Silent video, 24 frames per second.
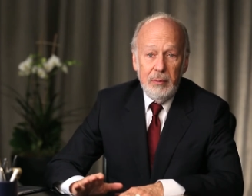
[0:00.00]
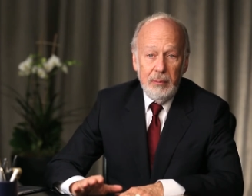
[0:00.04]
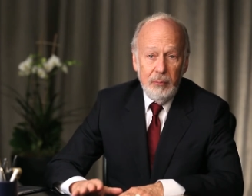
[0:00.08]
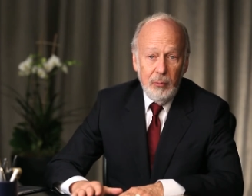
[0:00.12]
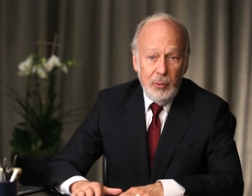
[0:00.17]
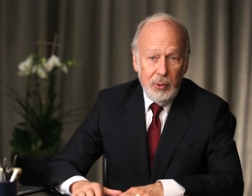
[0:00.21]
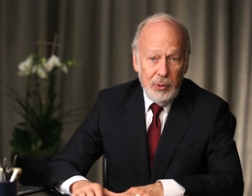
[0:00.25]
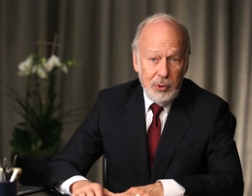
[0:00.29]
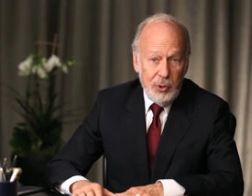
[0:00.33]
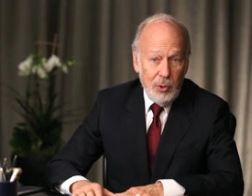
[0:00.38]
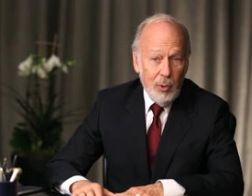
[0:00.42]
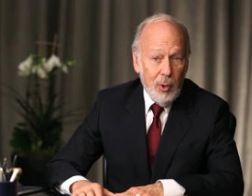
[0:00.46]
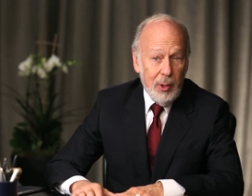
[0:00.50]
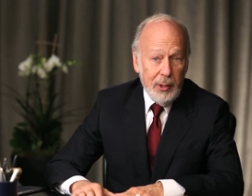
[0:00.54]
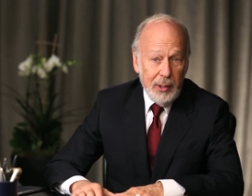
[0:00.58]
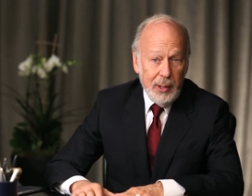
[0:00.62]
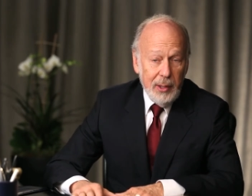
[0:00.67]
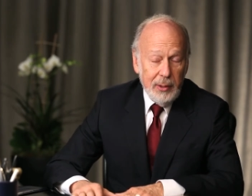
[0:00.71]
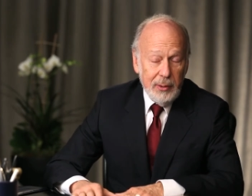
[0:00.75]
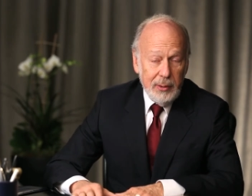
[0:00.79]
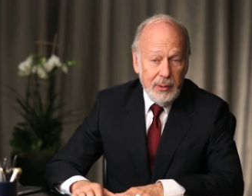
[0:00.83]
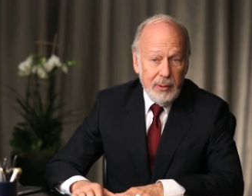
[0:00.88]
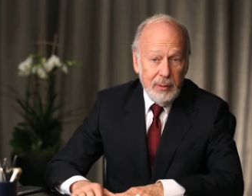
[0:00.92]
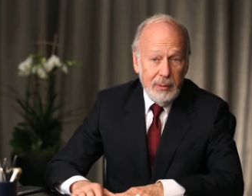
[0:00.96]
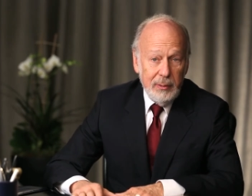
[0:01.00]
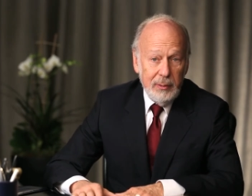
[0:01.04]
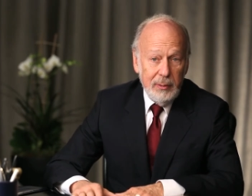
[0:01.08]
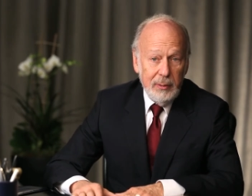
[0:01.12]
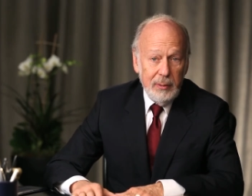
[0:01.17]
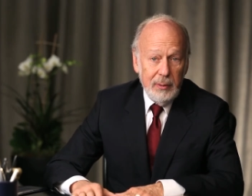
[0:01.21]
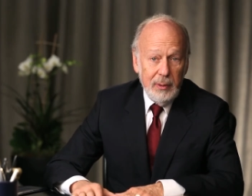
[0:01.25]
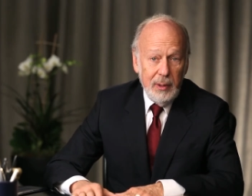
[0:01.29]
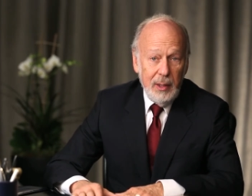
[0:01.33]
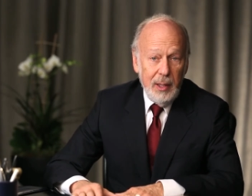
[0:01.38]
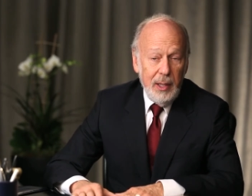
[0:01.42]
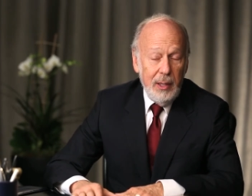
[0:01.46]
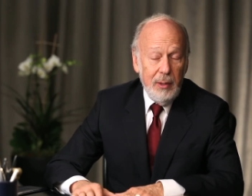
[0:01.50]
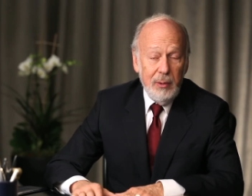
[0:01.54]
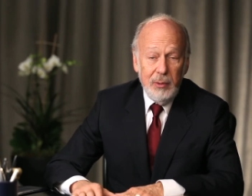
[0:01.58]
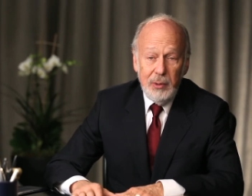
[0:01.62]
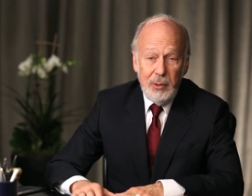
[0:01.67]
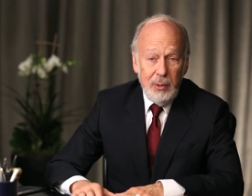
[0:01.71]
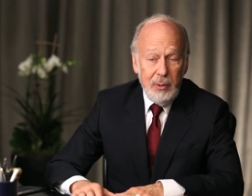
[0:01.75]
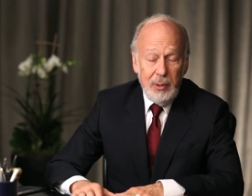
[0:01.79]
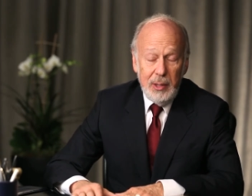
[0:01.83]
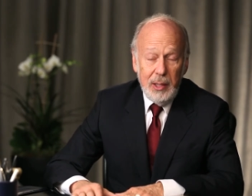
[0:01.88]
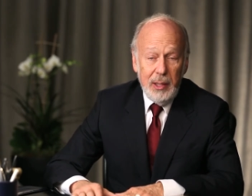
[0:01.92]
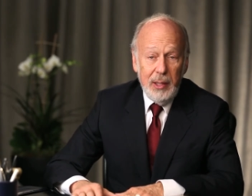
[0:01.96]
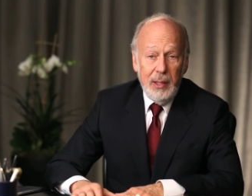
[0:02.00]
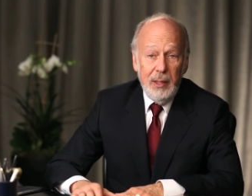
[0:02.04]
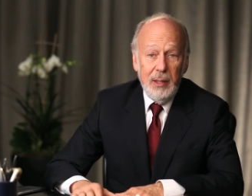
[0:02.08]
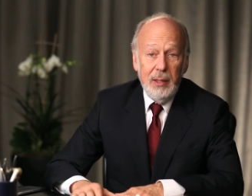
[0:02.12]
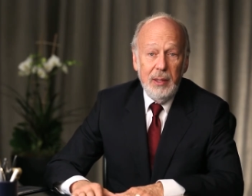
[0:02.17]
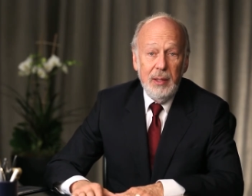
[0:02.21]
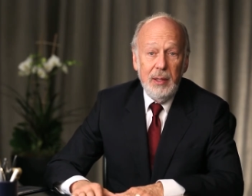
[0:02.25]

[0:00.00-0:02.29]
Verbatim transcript: with shortcuts. I don't do that.